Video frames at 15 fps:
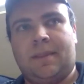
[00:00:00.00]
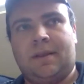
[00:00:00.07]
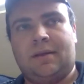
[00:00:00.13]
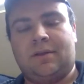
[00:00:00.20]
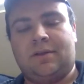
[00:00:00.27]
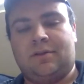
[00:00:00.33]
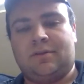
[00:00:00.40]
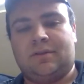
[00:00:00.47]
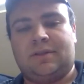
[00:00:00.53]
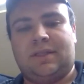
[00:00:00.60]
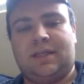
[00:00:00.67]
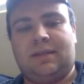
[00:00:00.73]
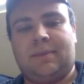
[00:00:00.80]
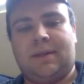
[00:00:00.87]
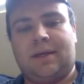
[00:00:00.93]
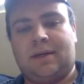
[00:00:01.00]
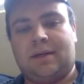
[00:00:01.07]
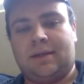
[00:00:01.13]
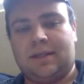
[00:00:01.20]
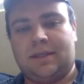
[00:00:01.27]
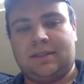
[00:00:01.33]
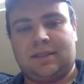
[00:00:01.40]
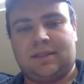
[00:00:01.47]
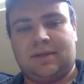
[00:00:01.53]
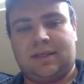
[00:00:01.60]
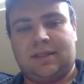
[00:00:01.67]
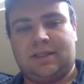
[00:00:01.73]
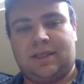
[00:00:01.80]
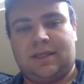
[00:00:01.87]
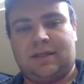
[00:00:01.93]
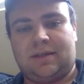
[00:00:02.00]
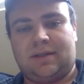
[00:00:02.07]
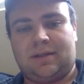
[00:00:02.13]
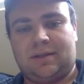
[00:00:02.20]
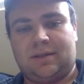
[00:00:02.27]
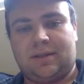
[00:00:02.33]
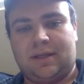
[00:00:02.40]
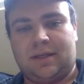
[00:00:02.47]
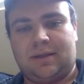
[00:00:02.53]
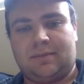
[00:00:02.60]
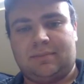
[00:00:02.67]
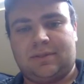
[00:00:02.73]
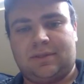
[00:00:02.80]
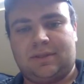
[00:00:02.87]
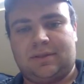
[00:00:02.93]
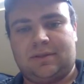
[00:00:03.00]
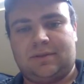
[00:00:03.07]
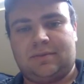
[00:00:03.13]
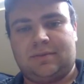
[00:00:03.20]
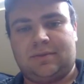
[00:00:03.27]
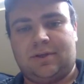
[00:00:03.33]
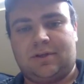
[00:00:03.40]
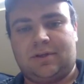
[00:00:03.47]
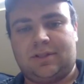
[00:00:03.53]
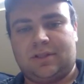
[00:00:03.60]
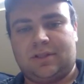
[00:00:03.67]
use email as a great channel to nurture